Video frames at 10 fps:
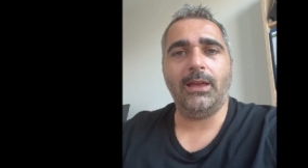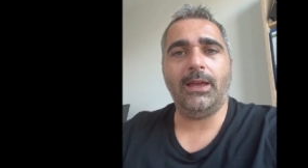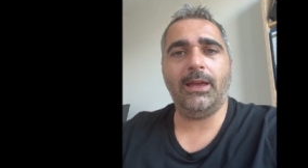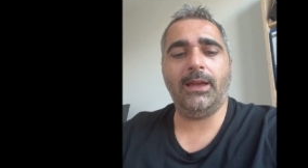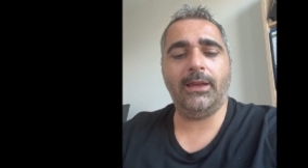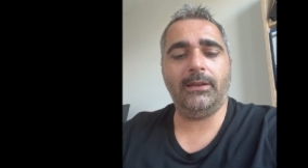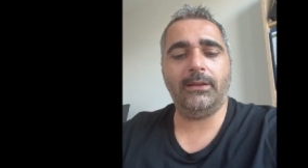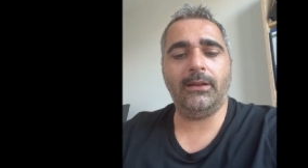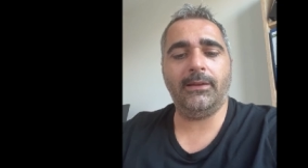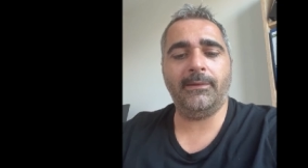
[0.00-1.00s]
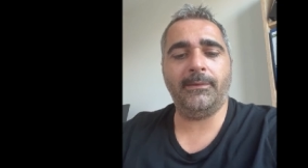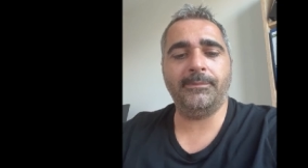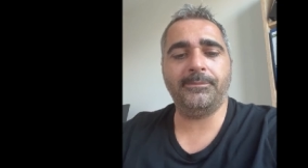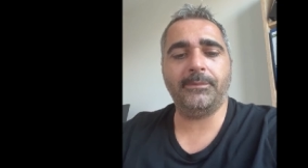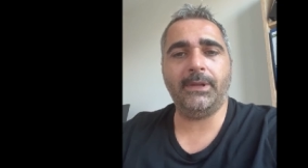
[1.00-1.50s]
And
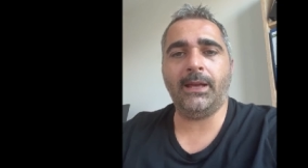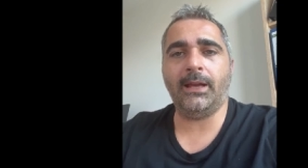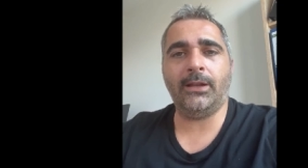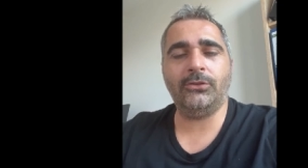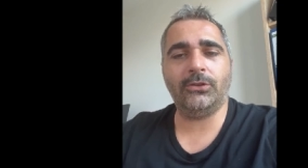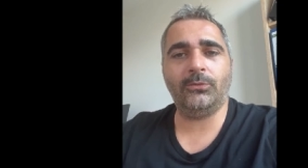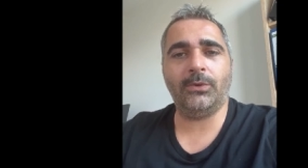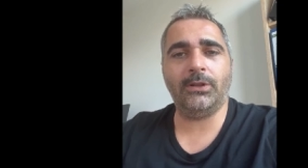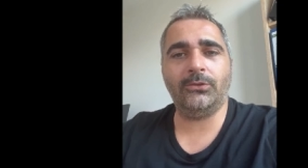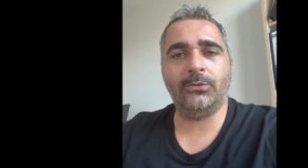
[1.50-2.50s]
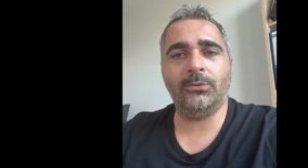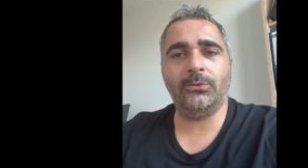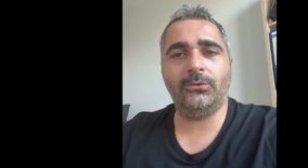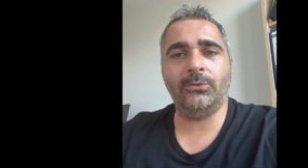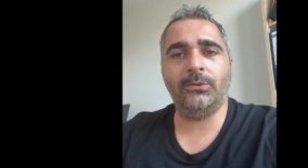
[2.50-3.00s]
um, yeah, I just wanted
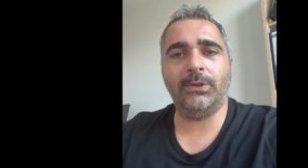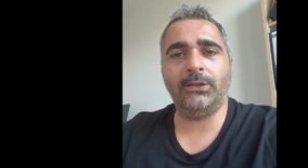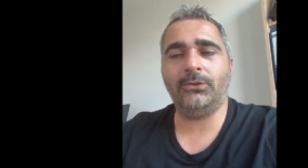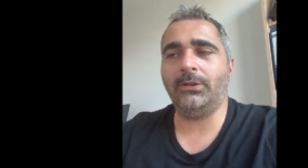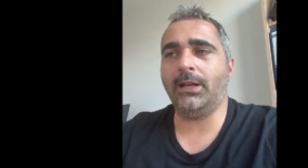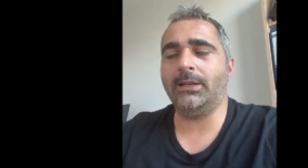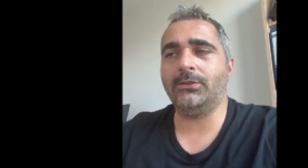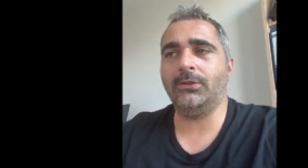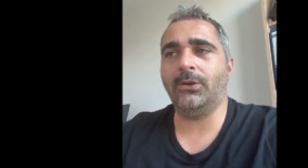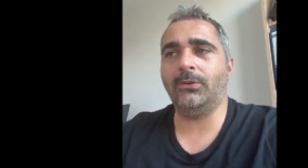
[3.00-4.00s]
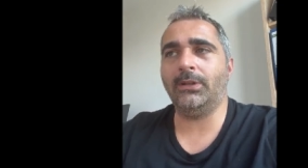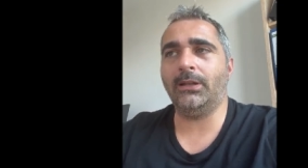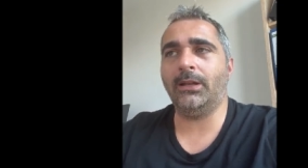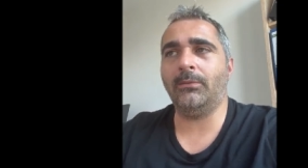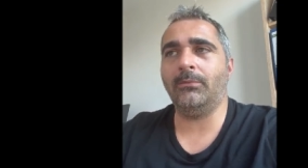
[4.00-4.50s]
to, to let you guys know that
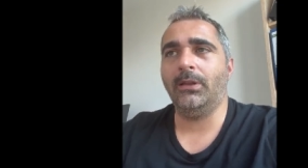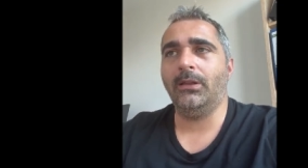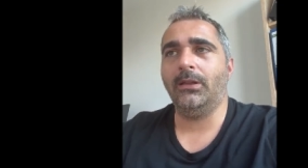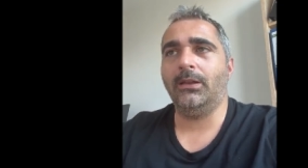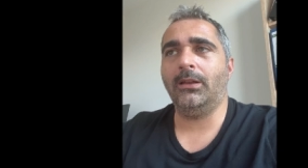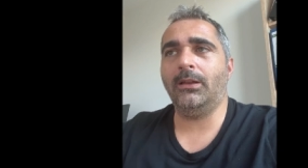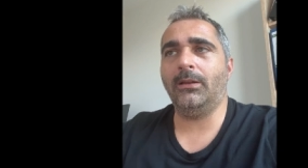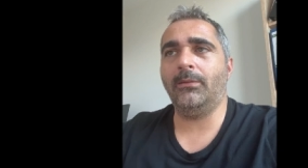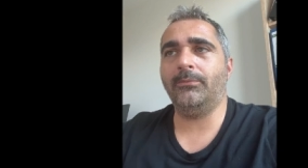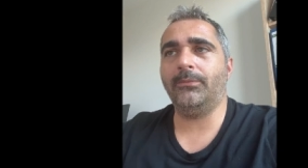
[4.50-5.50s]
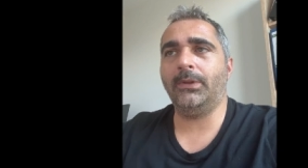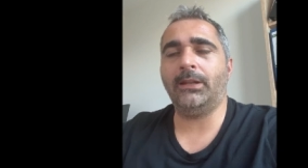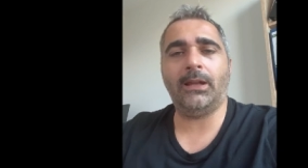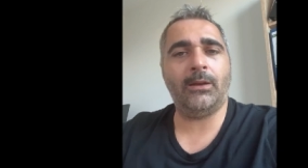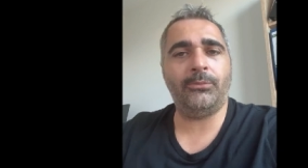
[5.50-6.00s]
I'm um, yeah,
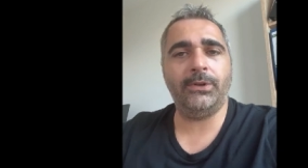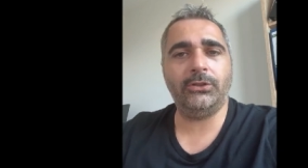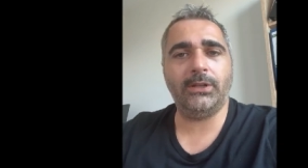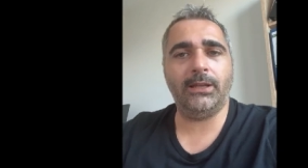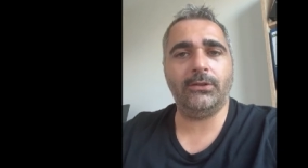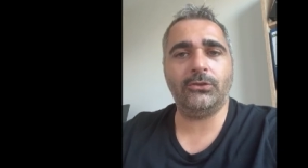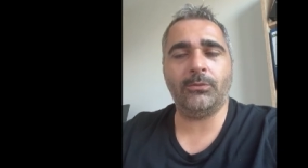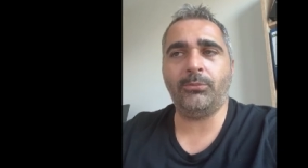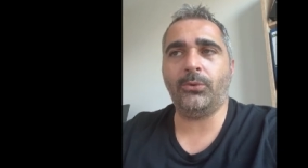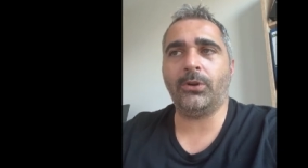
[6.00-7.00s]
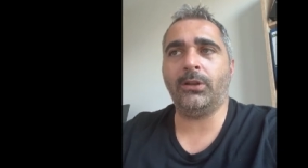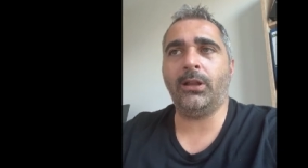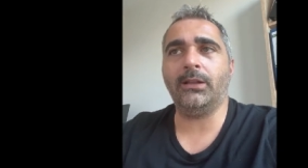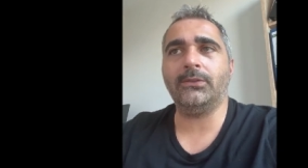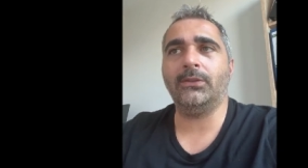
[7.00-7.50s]
that I appreciate the support a
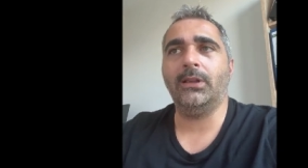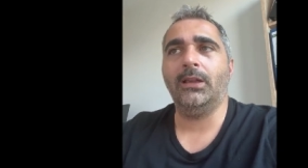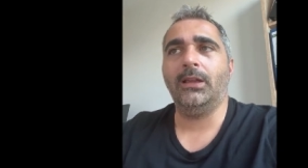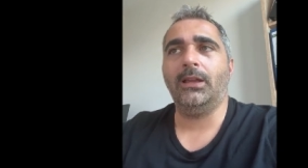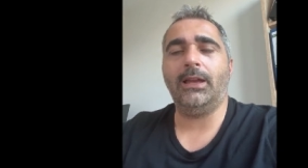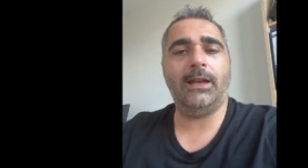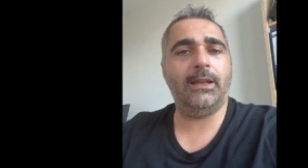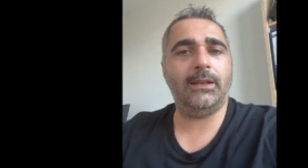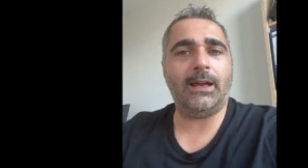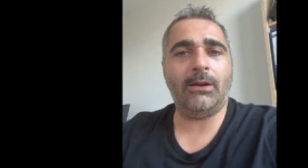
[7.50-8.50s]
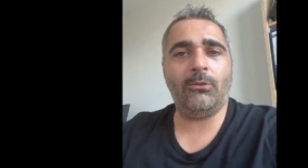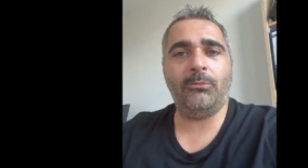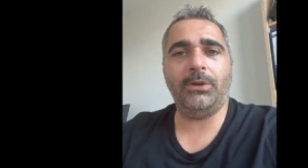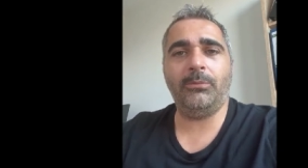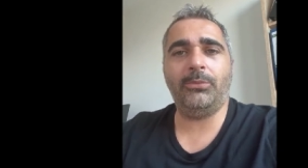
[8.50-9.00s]
lot. And I will
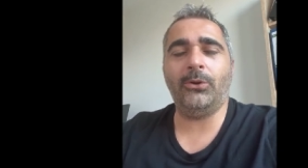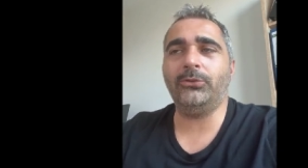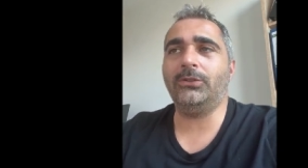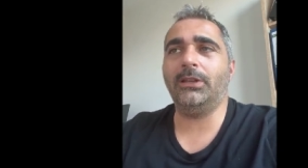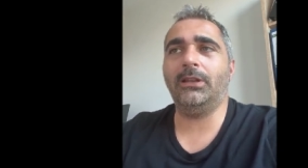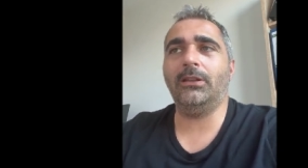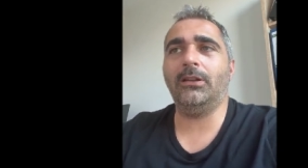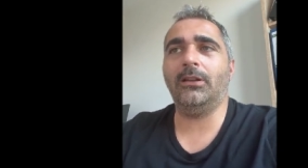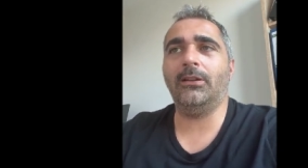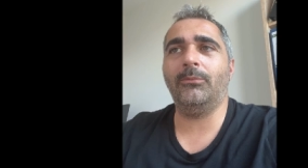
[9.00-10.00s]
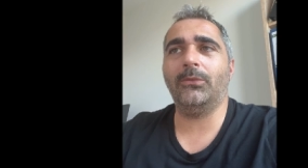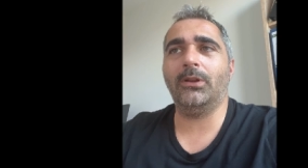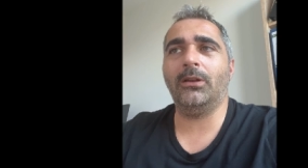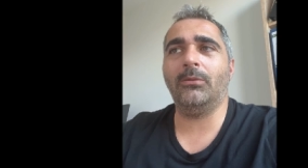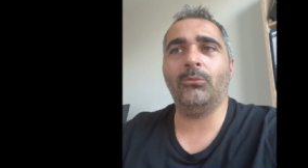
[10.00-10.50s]
be posting um,
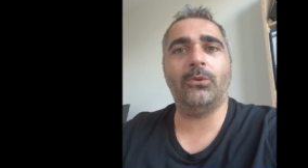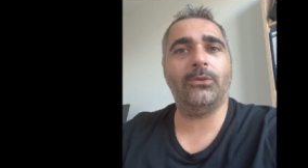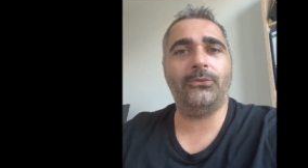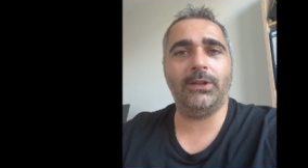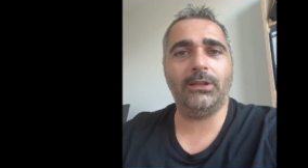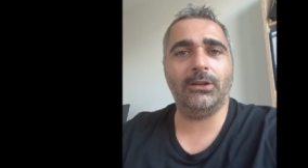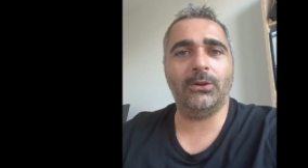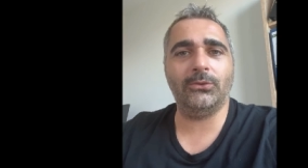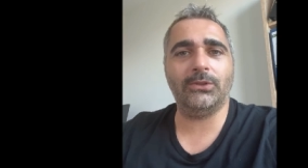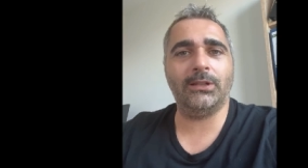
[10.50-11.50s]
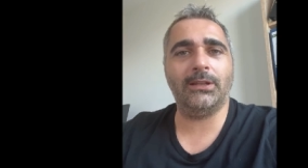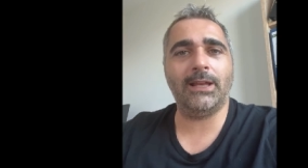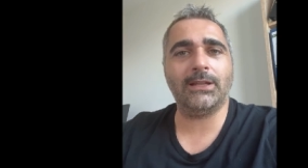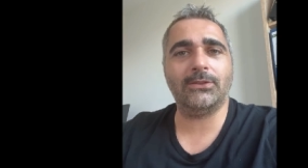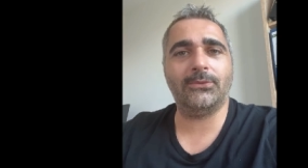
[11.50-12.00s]
uh, more videos in the
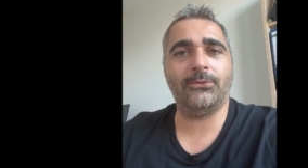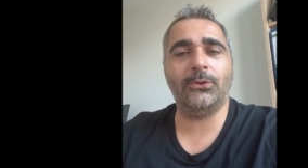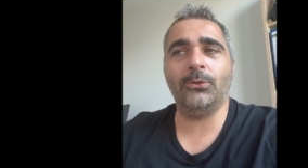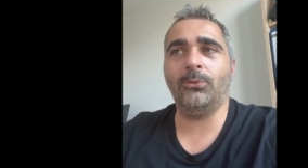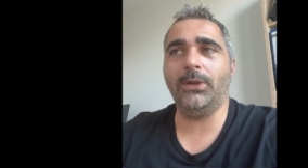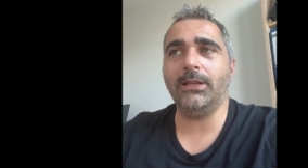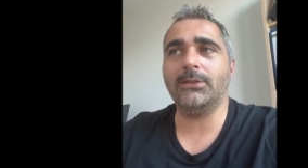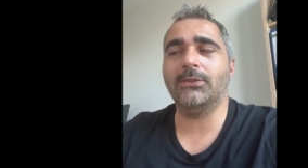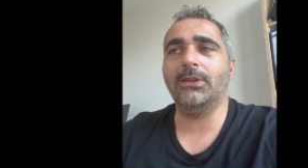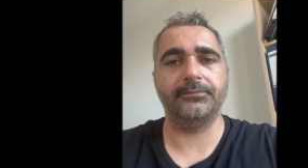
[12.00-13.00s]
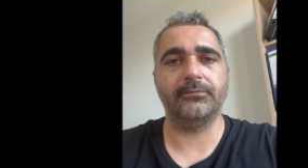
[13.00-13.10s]
next few weeks